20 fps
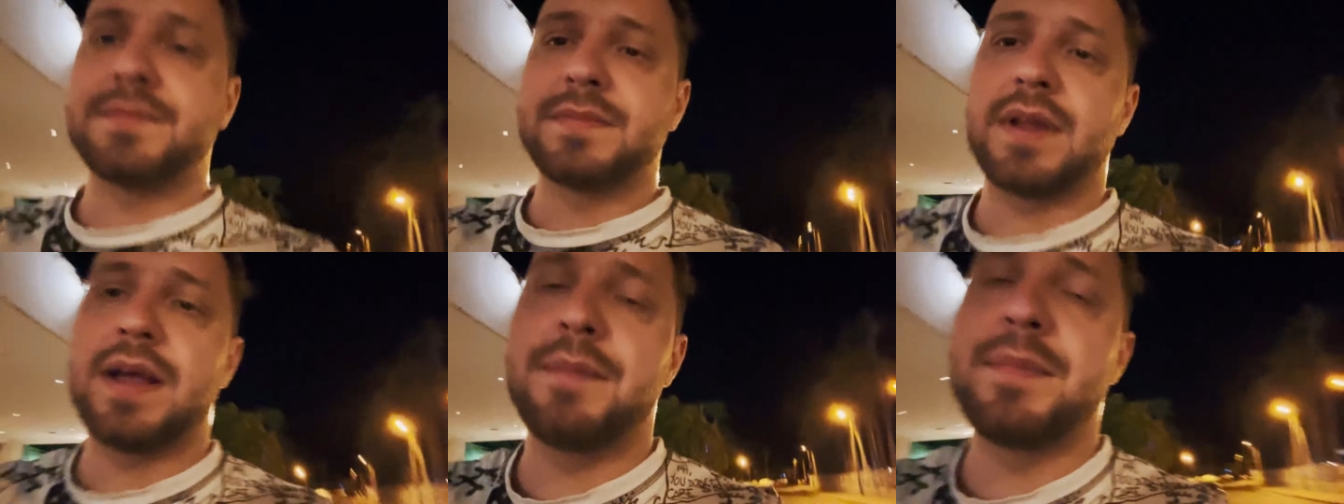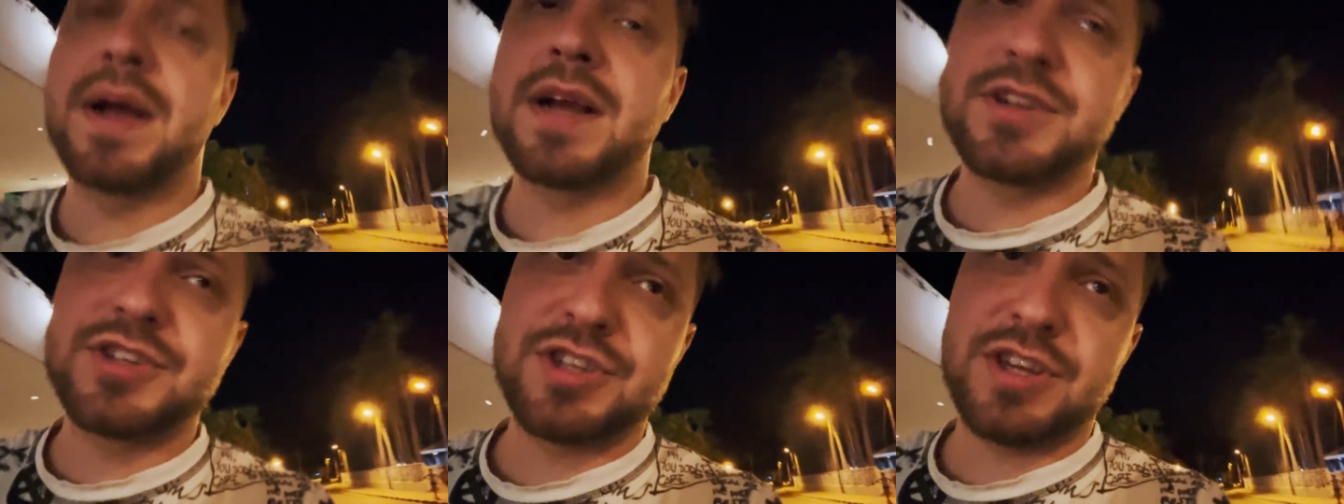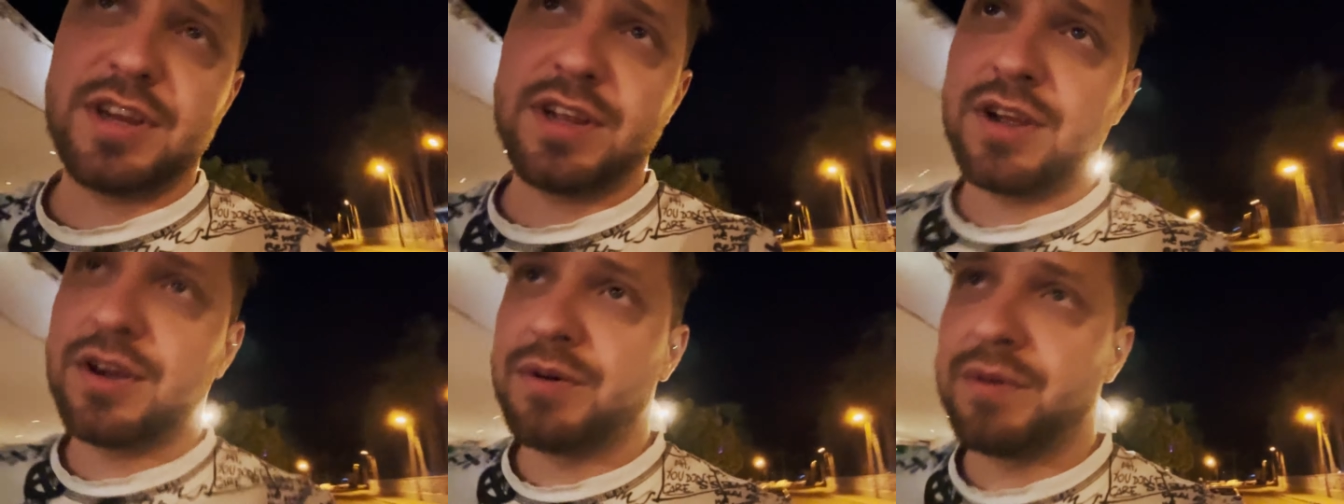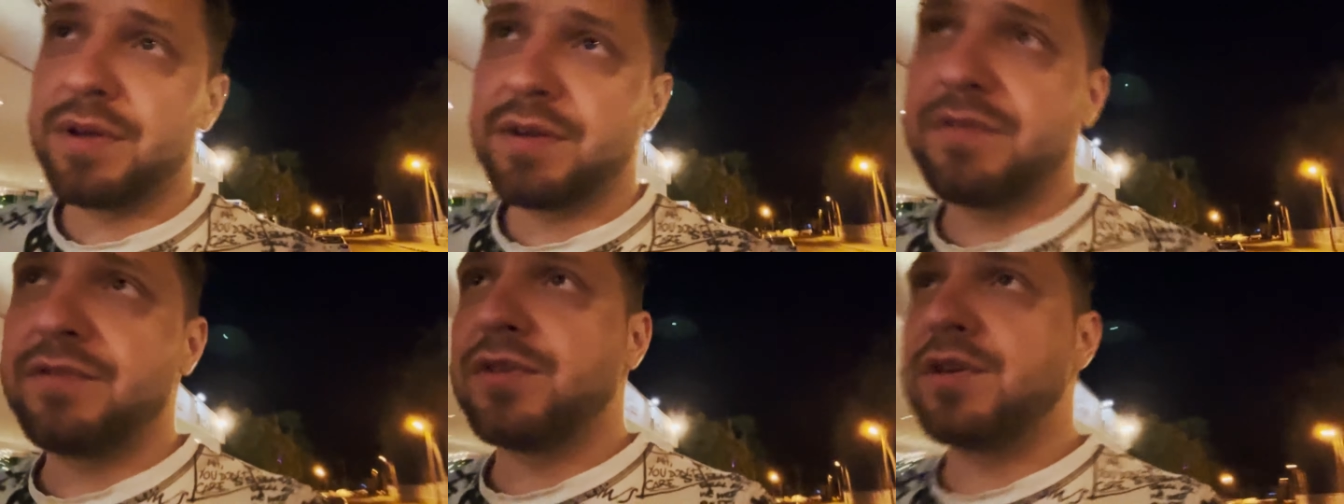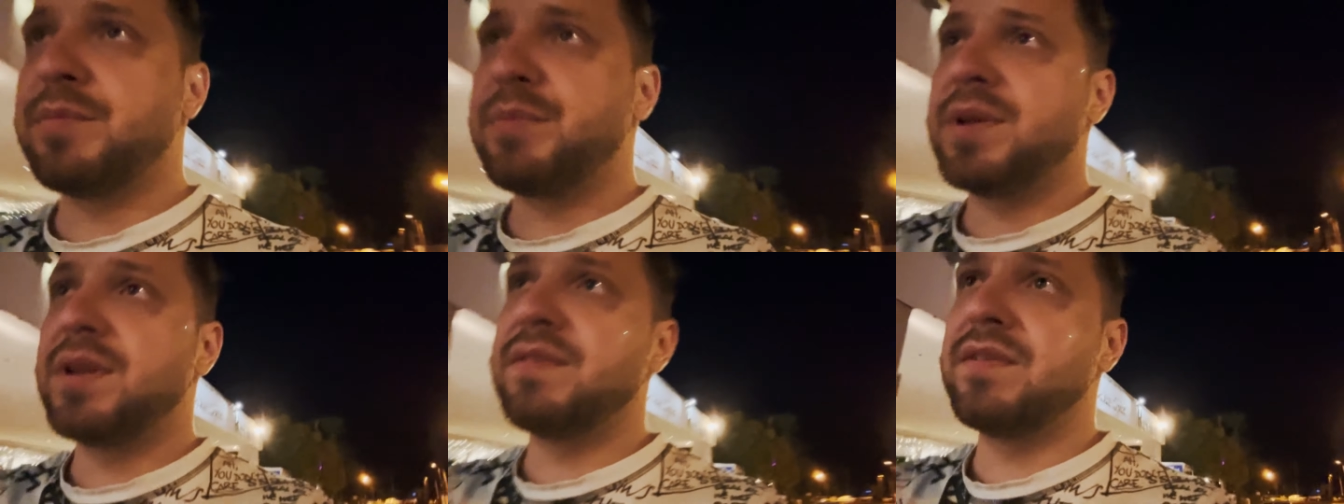I'm actually going for
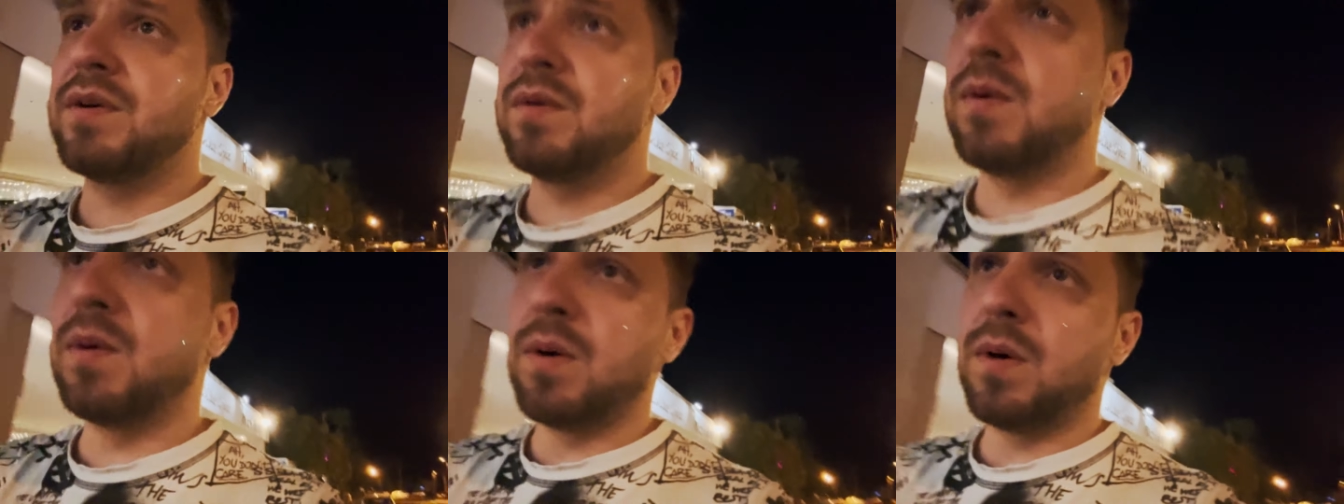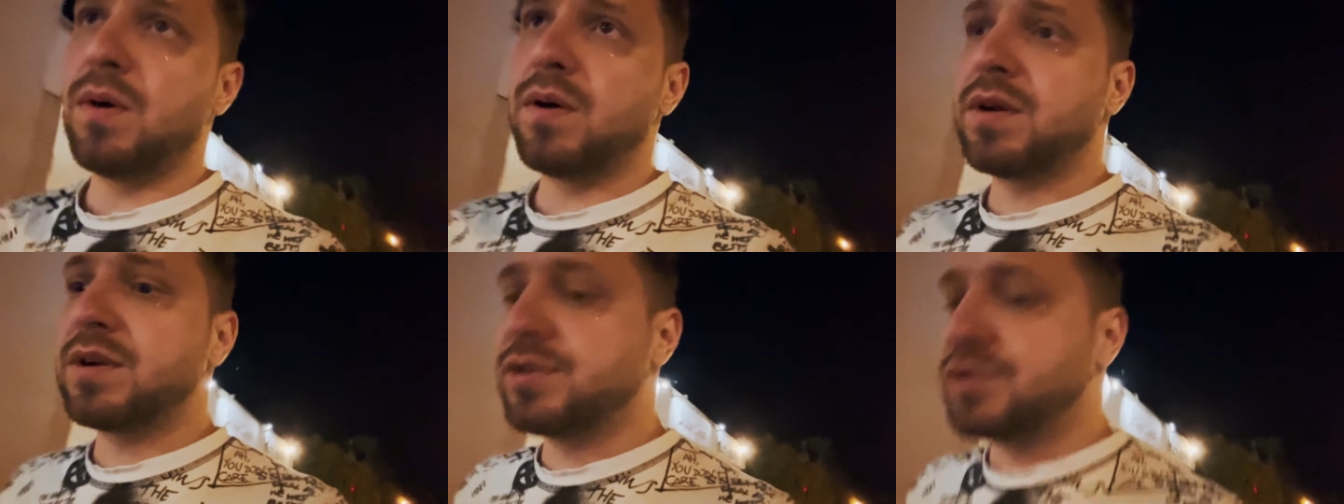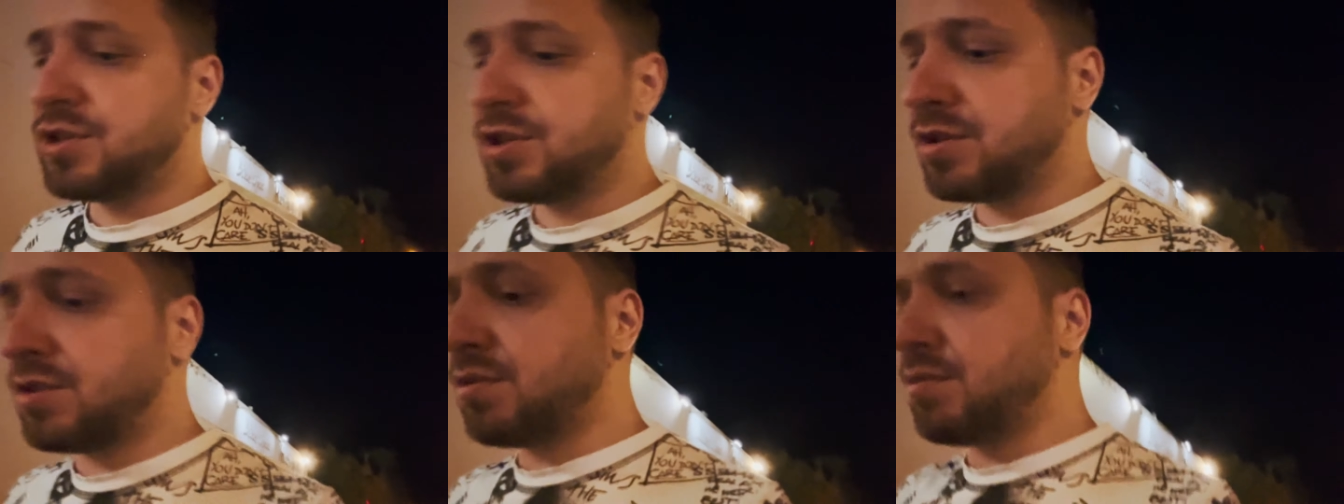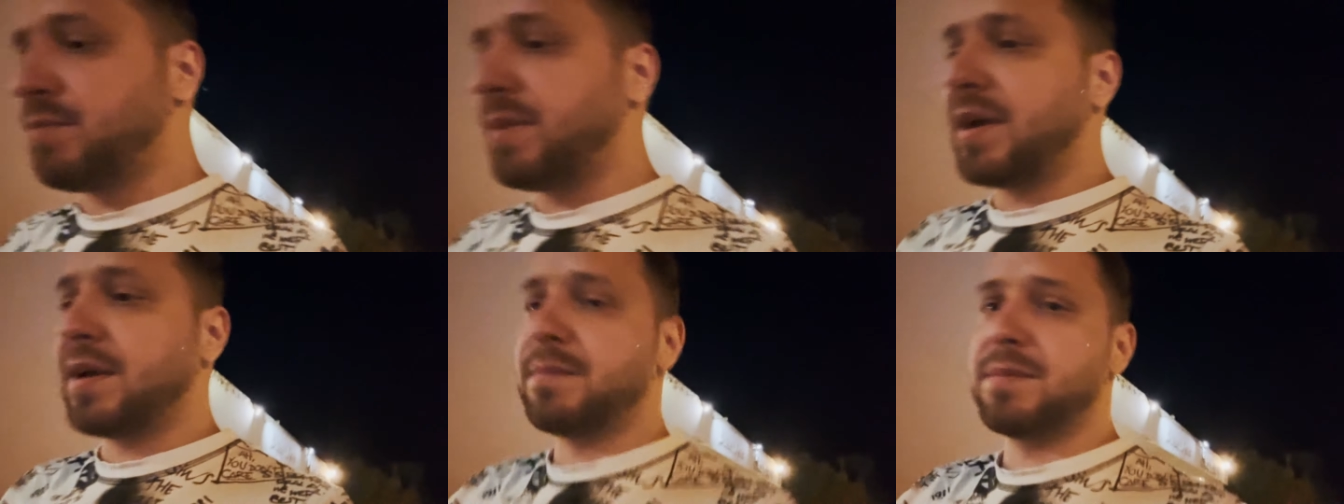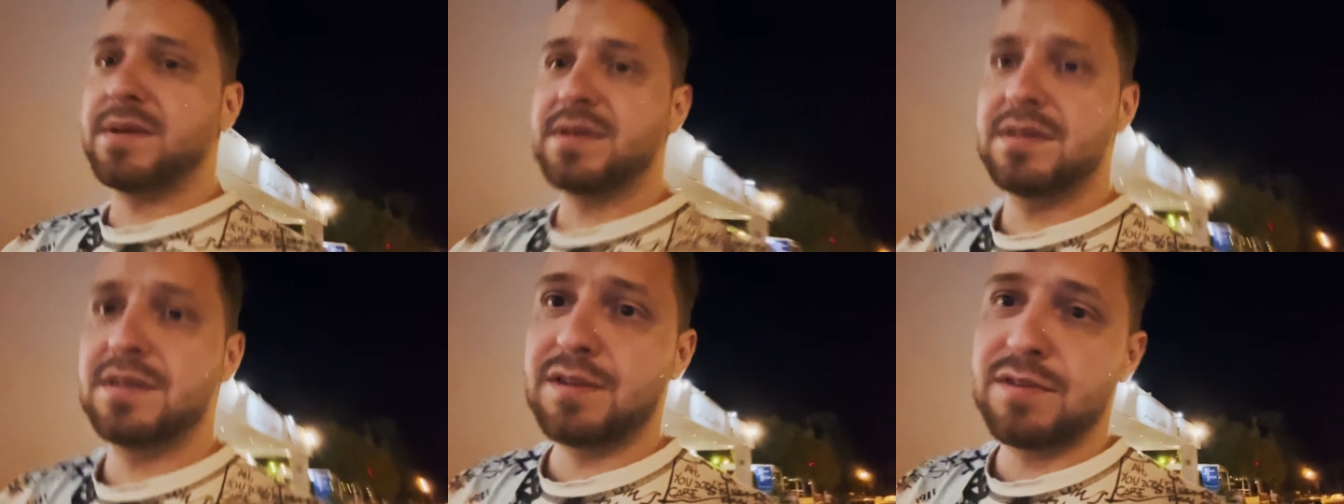a bit of a walk just to make
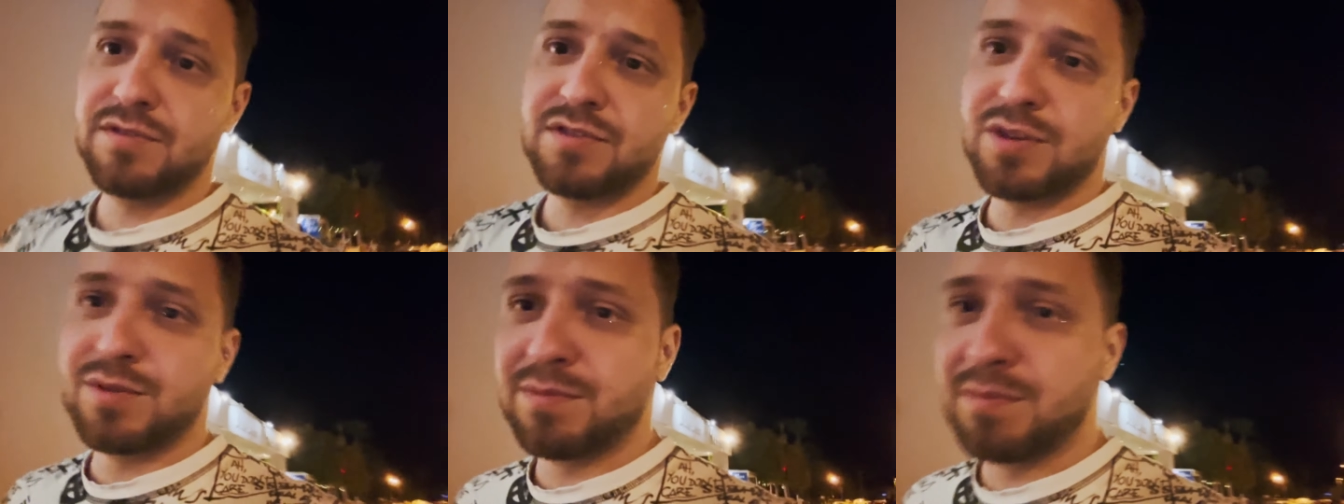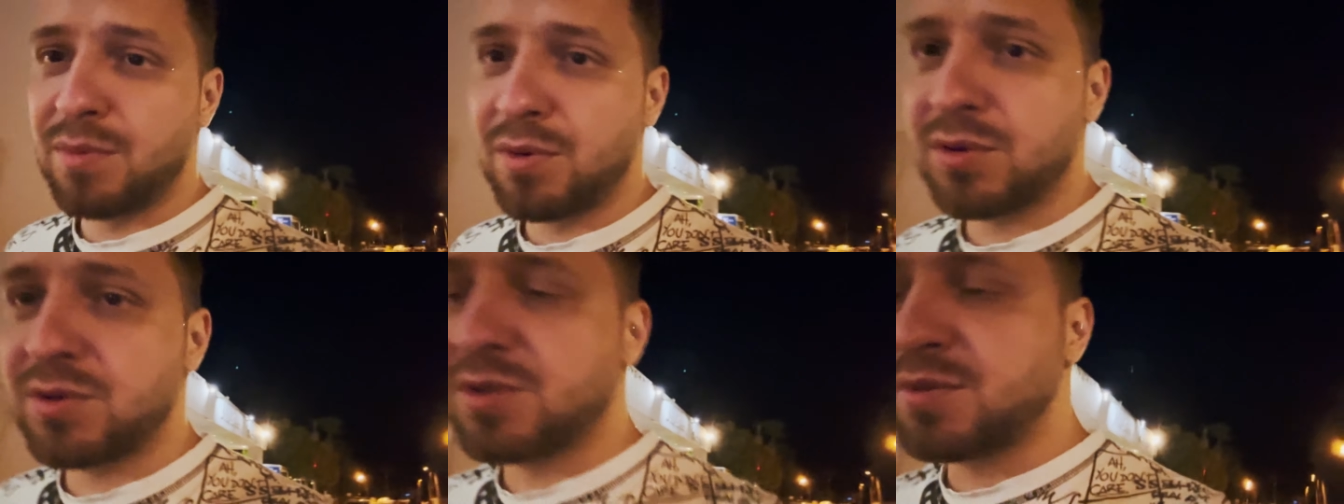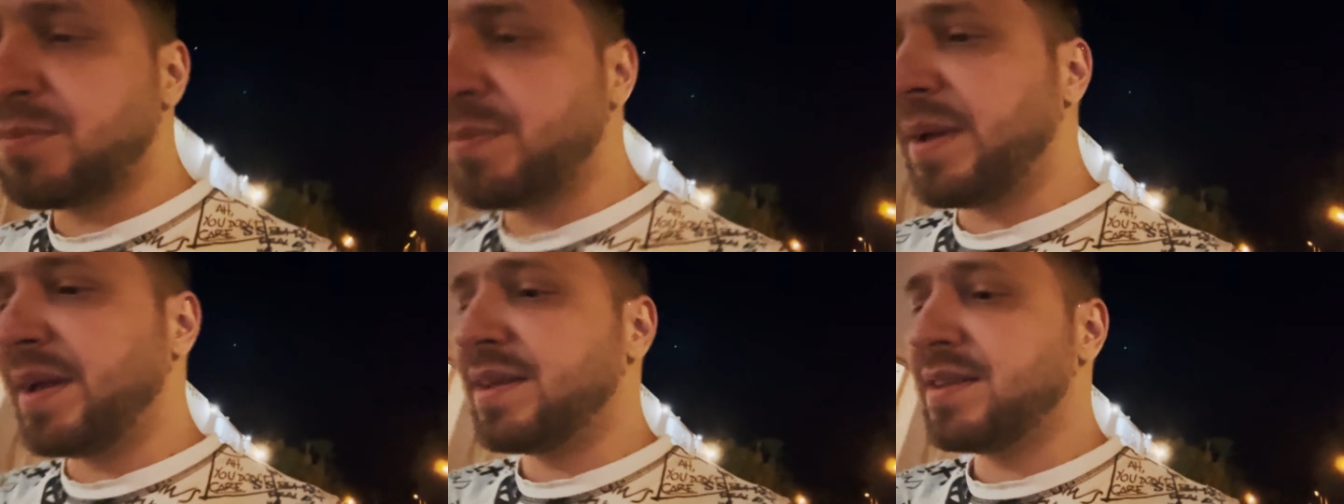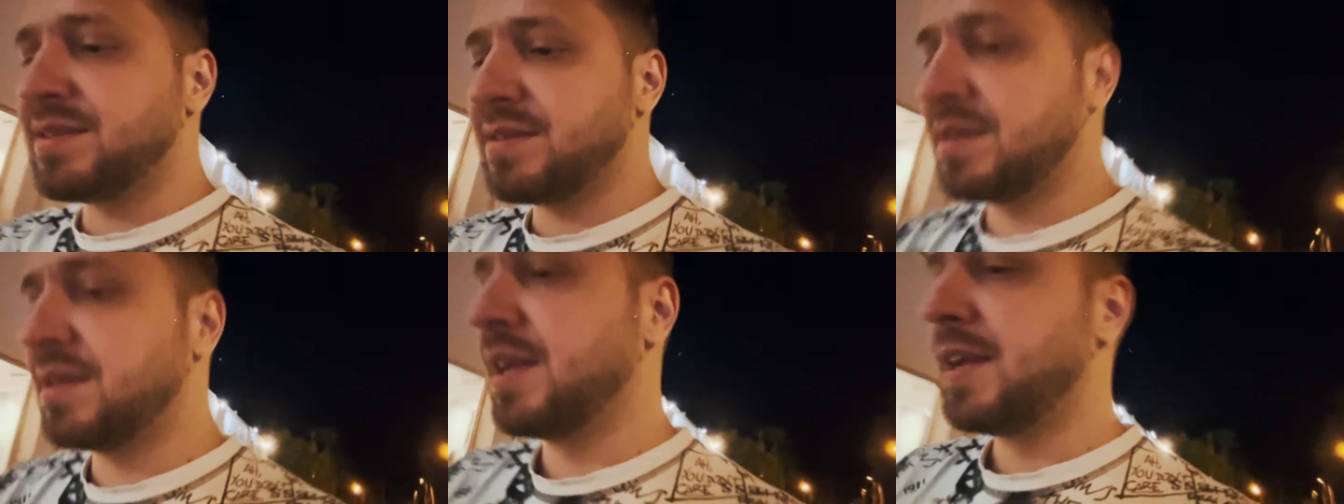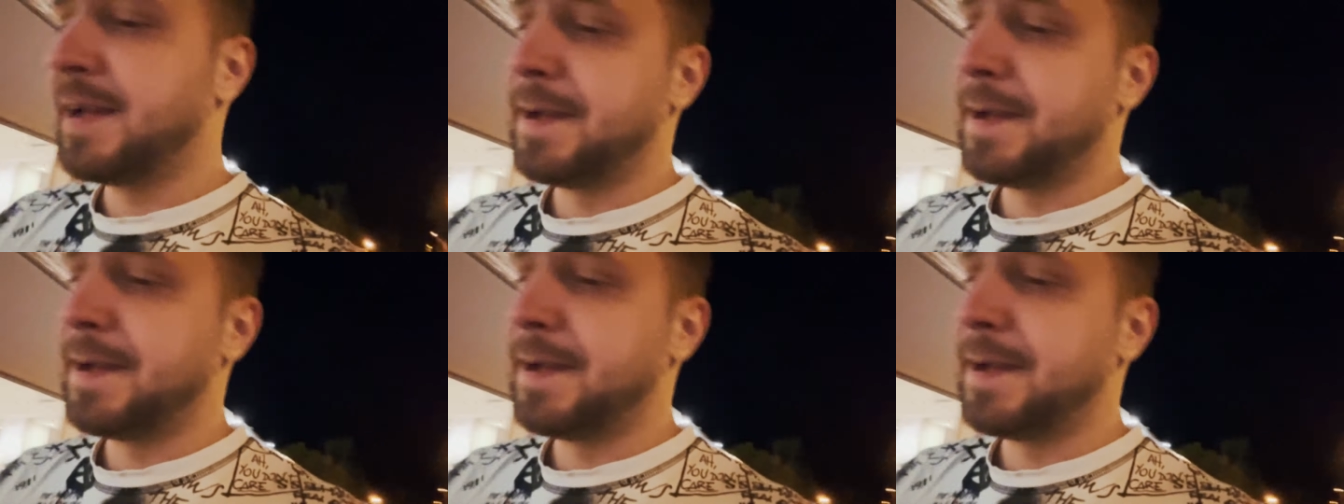myself some more space